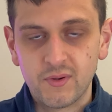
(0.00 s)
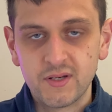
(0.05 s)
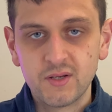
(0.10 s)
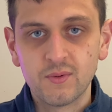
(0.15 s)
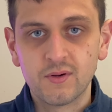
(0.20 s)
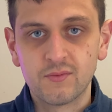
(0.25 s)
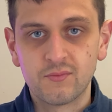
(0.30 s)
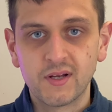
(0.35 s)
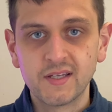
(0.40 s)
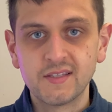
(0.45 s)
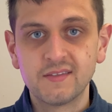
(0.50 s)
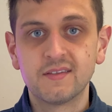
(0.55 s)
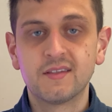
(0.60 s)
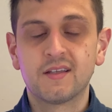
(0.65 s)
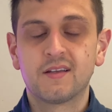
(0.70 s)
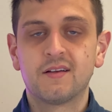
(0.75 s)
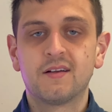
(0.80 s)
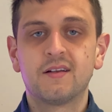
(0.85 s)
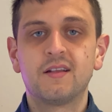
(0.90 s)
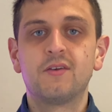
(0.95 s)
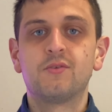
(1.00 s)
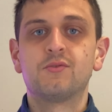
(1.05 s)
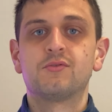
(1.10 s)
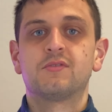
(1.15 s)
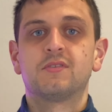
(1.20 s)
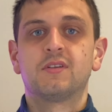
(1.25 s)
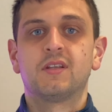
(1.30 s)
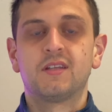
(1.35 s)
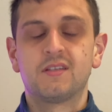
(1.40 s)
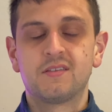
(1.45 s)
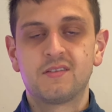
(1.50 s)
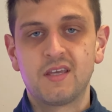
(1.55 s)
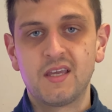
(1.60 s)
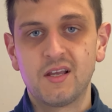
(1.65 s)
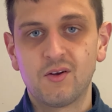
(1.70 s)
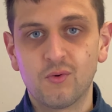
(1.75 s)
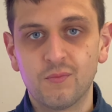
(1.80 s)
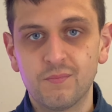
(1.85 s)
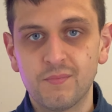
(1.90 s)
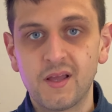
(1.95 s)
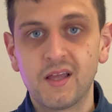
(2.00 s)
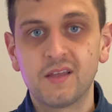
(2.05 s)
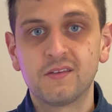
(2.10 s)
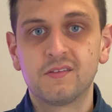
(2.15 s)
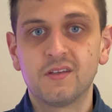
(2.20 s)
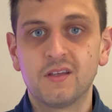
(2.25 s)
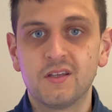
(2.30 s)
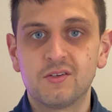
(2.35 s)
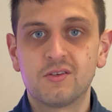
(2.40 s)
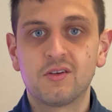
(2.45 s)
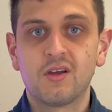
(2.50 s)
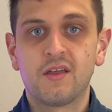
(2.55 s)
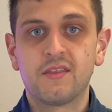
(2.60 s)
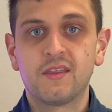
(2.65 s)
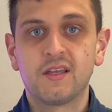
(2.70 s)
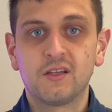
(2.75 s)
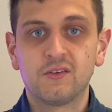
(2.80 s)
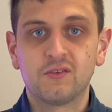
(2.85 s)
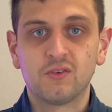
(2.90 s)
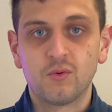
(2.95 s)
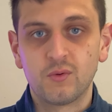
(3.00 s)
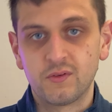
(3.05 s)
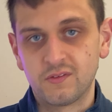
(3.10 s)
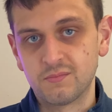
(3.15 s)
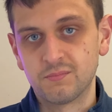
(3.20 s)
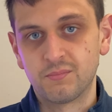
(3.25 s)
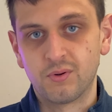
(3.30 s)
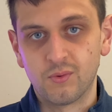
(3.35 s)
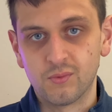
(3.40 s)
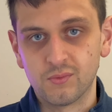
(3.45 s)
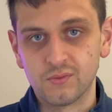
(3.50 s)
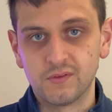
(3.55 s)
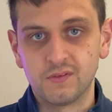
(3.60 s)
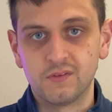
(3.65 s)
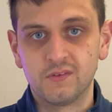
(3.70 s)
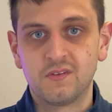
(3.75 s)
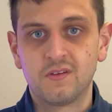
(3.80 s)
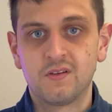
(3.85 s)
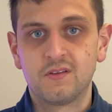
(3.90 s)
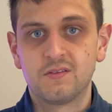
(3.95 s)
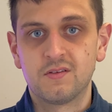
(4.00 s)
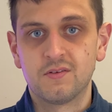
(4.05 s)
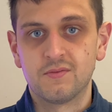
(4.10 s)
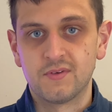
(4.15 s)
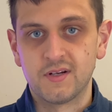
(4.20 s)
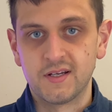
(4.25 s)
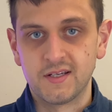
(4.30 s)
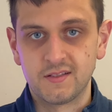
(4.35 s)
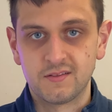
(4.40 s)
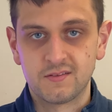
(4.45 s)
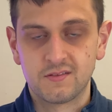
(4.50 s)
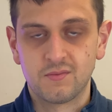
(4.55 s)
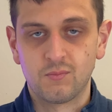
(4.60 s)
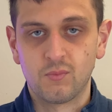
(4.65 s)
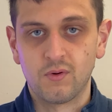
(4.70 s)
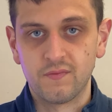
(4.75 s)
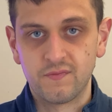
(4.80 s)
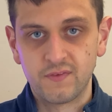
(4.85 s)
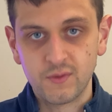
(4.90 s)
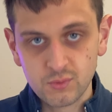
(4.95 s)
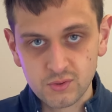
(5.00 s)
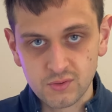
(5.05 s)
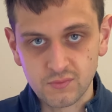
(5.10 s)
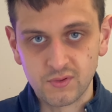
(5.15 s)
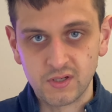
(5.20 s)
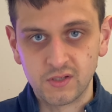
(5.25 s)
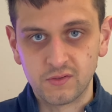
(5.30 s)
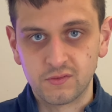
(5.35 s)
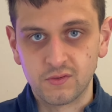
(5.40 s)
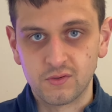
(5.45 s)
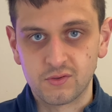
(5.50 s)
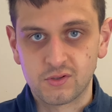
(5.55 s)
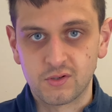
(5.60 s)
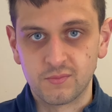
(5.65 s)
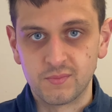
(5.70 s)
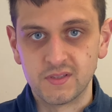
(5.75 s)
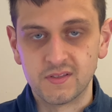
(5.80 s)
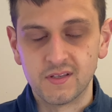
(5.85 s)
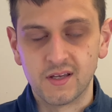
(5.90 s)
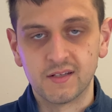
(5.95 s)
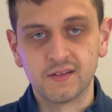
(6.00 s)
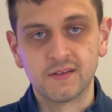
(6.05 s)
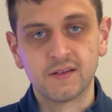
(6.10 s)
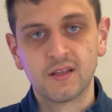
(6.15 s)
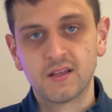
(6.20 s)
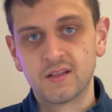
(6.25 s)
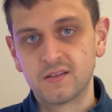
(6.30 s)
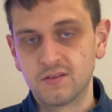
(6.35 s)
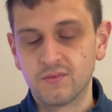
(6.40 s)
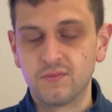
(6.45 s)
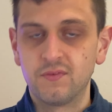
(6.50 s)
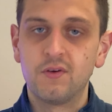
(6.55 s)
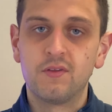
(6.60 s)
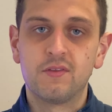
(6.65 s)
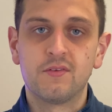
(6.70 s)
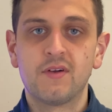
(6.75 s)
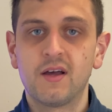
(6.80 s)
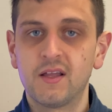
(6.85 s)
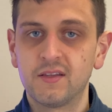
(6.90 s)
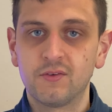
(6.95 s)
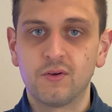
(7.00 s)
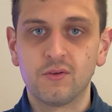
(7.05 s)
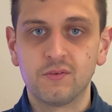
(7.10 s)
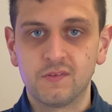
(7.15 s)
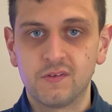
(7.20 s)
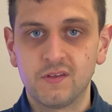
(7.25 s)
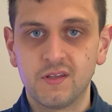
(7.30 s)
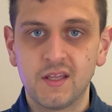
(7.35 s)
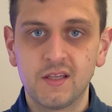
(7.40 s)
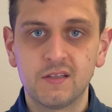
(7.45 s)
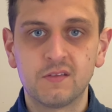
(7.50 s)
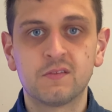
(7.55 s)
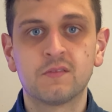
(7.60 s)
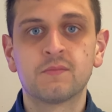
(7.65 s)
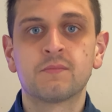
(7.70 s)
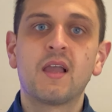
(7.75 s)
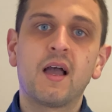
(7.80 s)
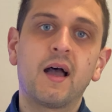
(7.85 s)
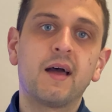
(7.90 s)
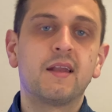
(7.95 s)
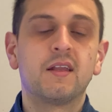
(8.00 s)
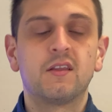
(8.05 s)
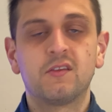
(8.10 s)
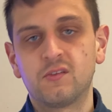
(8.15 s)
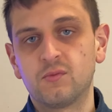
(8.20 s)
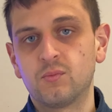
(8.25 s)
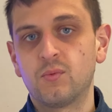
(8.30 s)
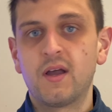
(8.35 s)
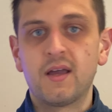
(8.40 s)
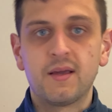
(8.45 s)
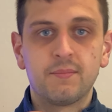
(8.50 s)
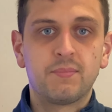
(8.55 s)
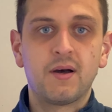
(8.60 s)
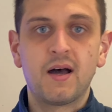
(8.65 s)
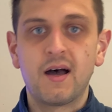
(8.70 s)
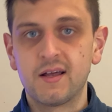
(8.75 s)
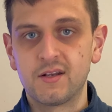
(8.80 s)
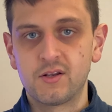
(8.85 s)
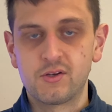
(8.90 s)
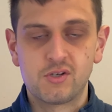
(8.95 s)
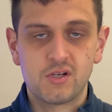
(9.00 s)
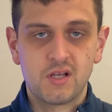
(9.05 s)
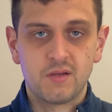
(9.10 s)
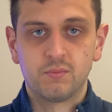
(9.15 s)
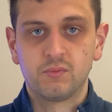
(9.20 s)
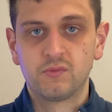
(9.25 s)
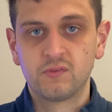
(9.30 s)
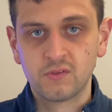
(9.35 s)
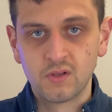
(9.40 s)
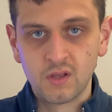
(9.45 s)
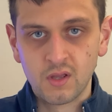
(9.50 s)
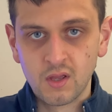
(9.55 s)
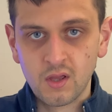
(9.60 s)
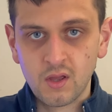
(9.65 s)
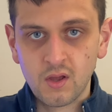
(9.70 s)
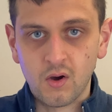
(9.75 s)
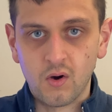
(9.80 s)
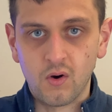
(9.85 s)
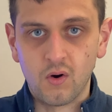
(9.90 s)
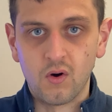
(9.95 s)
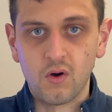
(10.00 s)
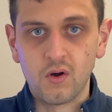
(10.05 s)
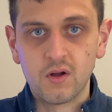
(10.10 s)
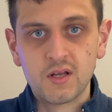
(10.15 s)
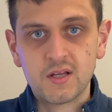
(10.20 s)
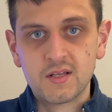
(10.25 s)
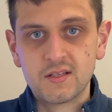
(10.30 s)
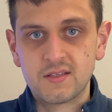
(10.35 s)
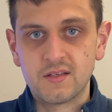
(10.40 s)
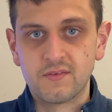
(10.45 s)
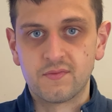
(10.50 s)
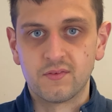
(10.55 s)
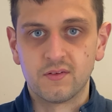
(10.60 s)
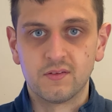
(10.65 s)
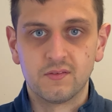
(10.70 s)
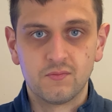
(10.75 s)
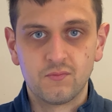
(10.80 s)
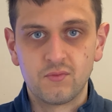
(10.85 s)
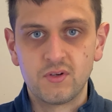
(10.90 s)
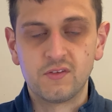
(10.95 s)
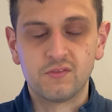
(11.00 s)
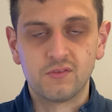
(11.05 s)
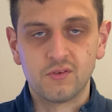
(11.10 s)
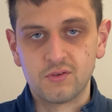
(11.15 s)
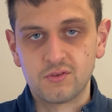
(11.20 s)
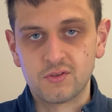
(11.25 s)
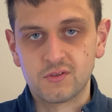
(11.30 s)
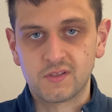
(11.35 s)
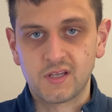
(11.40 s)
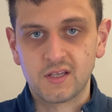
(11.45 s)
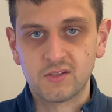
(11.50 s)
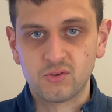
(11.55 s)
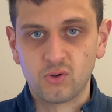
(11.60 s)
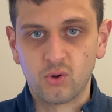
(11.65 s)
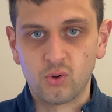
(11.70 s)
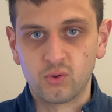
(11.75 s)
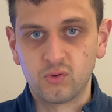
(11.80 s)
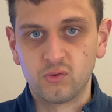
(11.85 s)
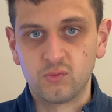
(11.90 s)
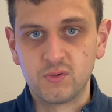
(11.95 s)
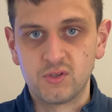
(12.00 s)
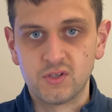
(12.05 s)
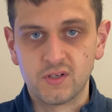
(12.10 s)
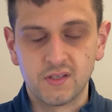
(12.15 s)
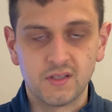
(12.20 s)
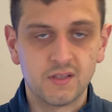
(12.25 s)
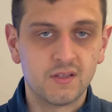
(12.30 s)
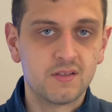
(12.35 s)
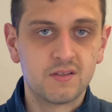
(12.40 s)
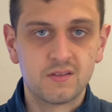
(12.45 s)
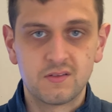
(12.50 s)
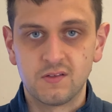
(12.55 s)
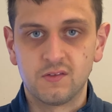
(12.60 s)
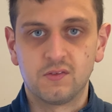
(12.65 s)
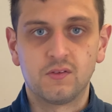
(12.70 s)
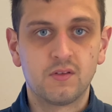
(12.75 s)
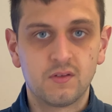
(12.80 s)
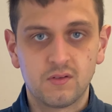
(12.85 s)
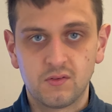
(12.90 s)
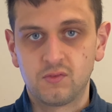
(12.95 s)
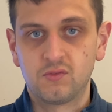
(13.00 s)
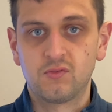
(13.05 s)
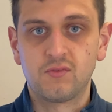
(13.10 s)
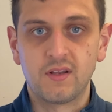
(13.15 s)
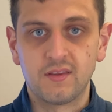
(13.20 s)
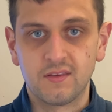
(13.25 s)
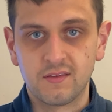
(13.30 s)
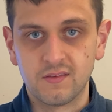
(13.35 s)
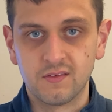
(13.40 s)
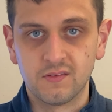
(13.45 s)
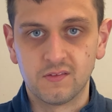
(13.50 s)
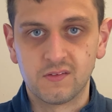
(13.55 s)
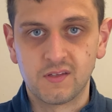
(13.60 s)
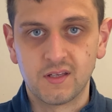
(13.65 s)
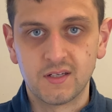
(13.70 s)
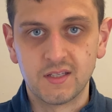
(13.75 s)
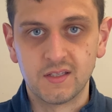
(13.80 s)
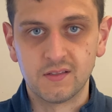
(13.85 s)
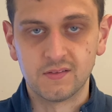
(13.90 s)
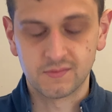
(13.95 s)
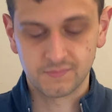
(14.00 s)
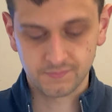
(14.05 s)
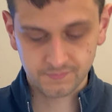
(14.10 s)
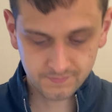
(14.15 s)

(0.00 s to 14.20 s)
are writing the conclusion and the take-home message, I think it's always important to write what future research could be done to further add on to this. And this is where partnerships or different researchers get talking to each other to strengthen the studies.